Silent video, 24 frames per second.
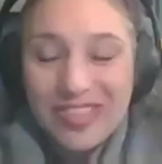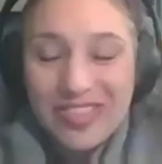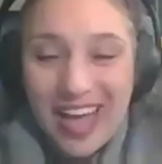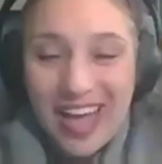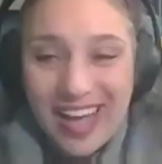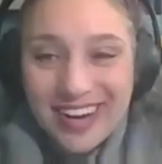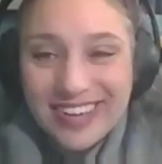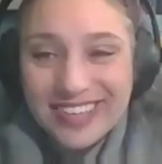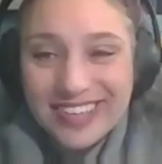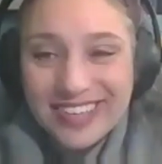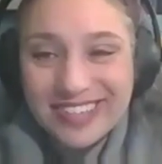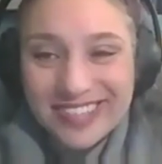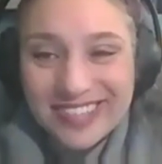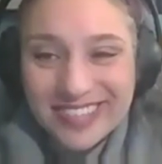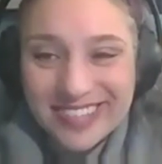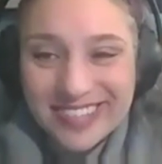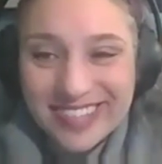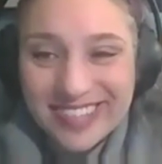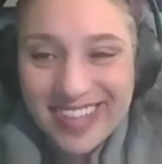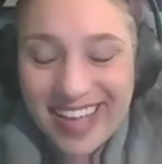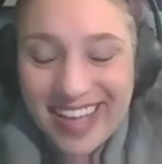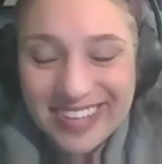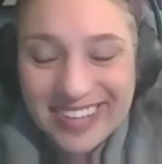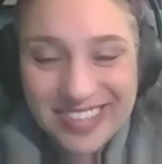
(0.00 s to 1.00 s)

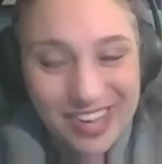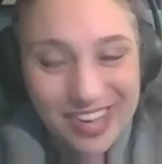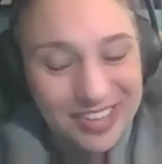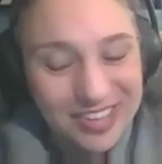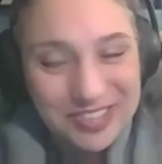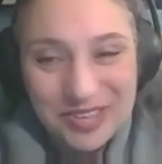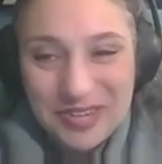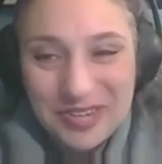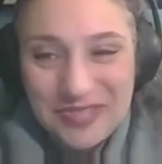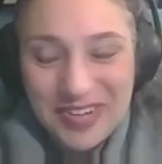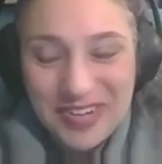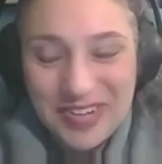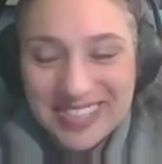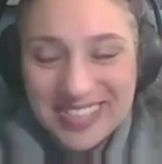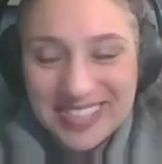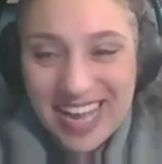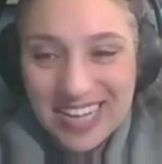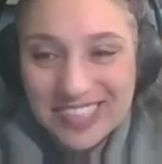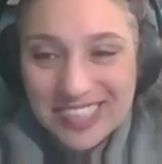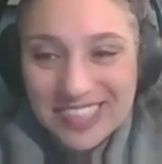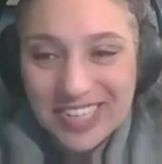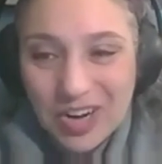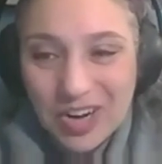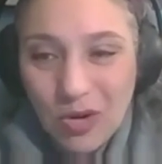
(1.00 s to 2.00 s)
that's also a
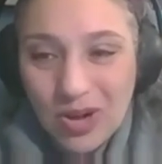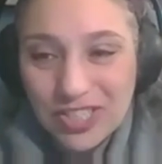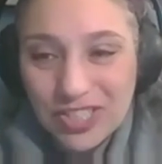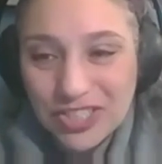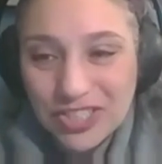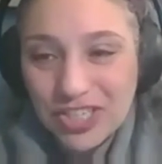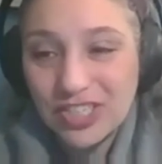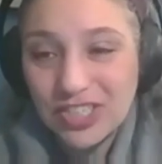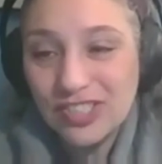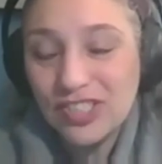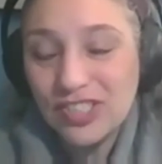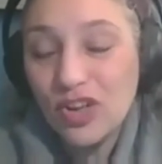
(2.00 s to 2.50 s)
fantastic question.